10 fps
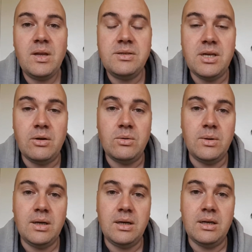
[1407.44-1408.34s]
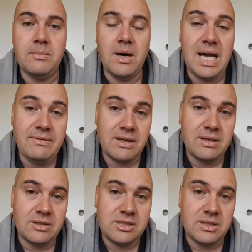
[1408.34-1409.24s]
So I have a
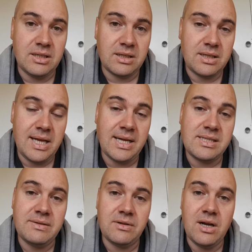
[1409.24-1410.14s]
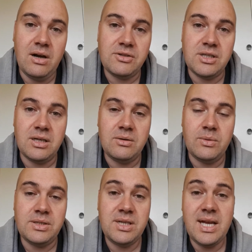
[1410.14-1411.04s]
K7 Karcher,
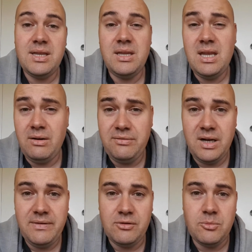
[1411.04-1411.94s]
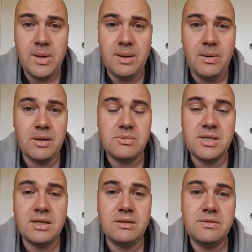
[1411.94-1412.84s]
which again, they're like £500 by
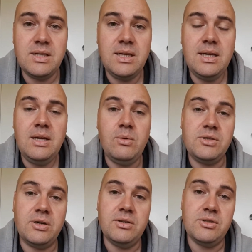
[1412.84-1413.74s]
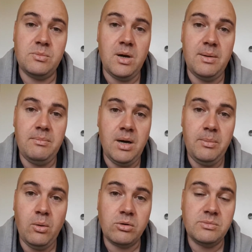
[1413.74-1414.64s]
themselves, which I use as my
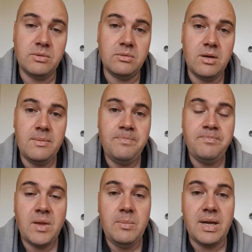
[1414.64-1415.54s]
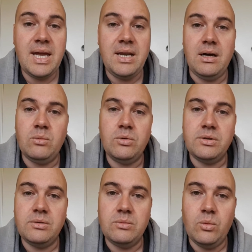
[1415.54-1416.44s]
portable. But again, I
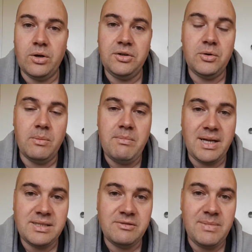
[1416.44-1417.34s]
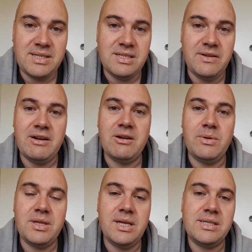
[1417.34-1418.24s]
wouldn't want to do a massive area
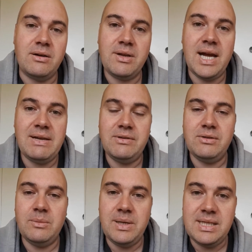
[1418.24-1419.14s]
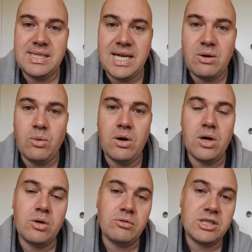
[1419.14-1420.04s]
with it. It's okay for doing a bit of deck
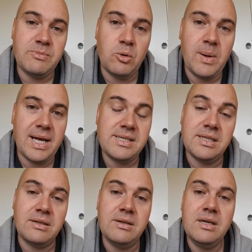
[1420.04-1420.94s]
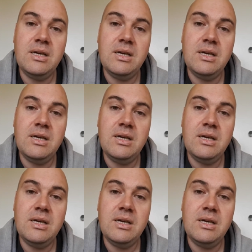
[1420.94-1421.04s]
work or a small patio,